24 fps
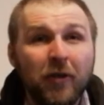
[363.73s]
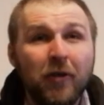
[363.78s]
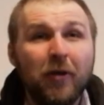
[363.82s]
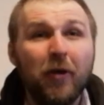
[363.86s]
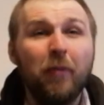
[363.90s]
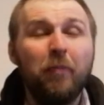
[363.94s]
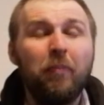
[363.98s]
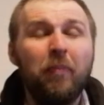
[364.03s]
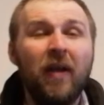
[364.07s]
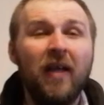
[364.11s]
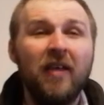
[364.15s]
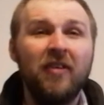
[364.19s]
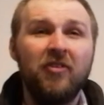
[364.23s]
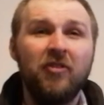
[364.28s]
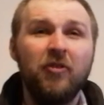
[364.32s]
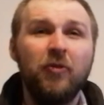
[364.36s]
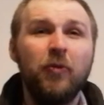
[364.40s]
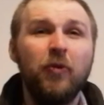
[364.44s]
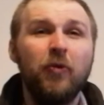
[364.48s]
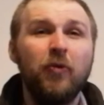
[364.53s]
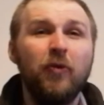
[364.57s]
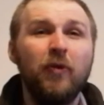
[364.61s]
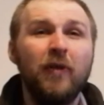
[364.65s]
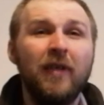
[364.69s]
God bless you
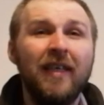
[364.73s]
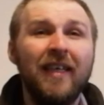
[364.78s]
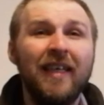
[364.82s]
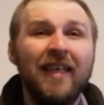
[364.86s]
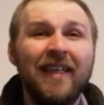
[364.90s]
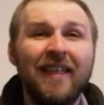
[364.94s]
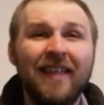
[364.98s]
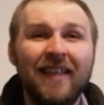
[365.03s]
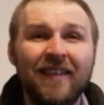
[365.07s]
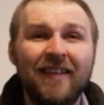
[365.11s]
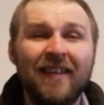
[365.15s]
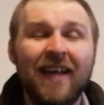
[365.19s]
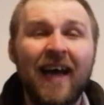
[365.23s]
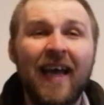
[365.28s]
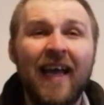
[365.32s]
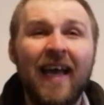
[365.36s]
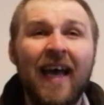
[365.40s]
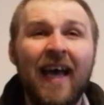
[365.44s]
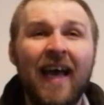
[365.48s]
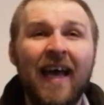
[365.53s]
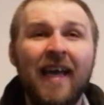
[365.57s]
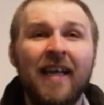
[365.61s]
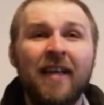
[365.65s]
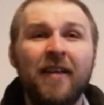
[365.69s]
all in the day
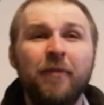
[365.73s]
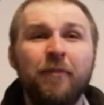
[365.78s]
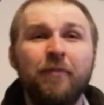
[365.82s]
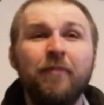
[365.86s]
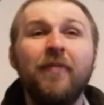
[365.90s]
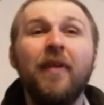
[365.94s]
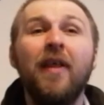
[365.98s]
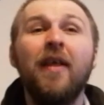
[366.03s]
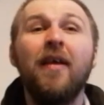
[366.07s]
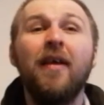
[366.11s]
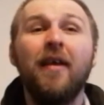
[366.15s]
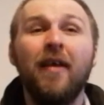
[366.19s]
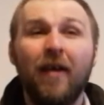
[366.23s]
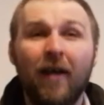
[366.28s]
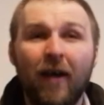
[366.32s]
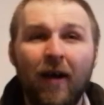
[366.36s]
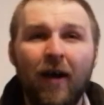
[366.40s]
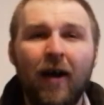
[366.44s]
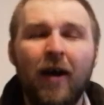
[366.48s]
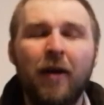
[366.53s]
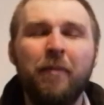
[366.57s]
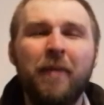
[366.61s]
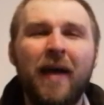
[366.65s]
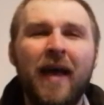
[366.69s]
ahead.
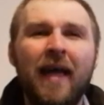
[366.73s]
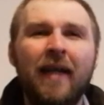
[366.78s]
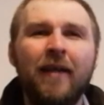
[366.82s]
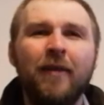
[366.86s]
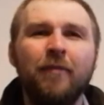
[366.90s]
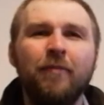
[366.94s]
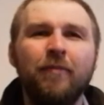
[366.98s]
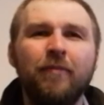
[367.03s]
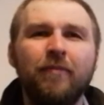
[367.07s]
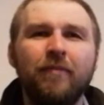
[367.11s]
Amen.